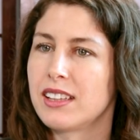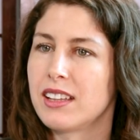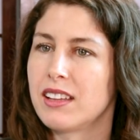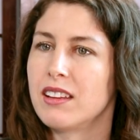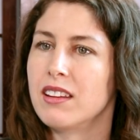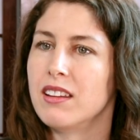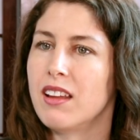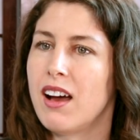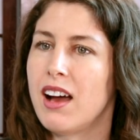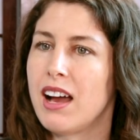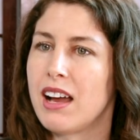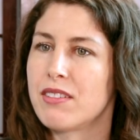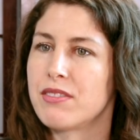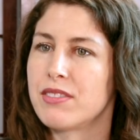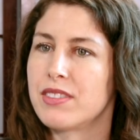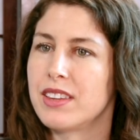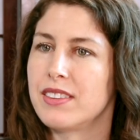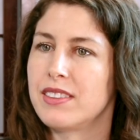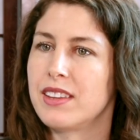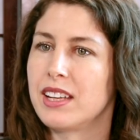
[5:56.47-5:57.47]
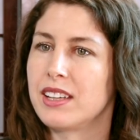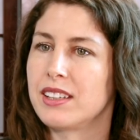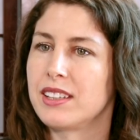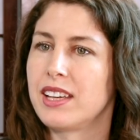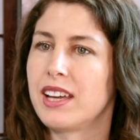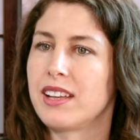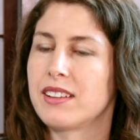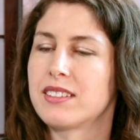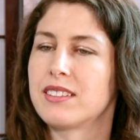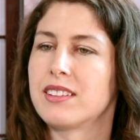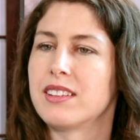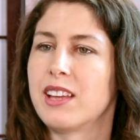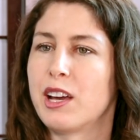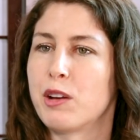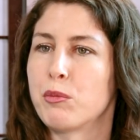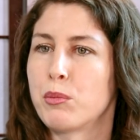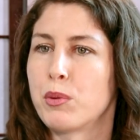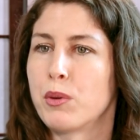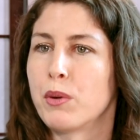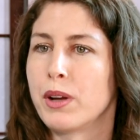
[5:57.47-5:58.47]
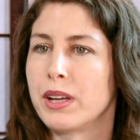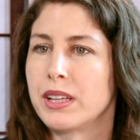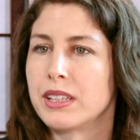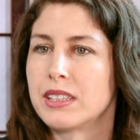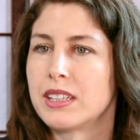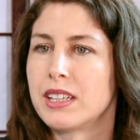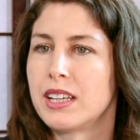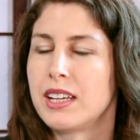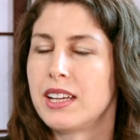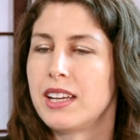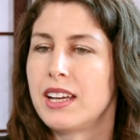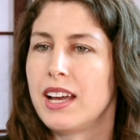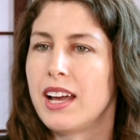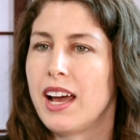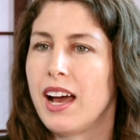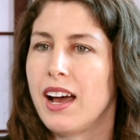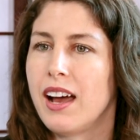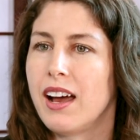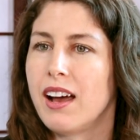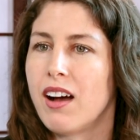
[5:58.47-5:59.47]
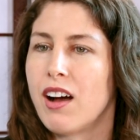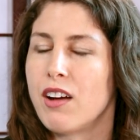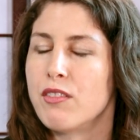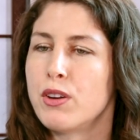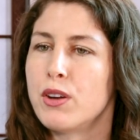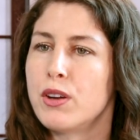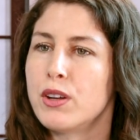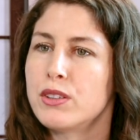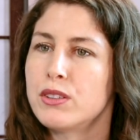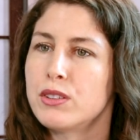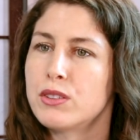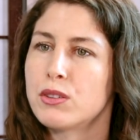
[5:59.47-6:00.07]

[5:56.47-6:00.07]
life that then gets to that point. I've heard you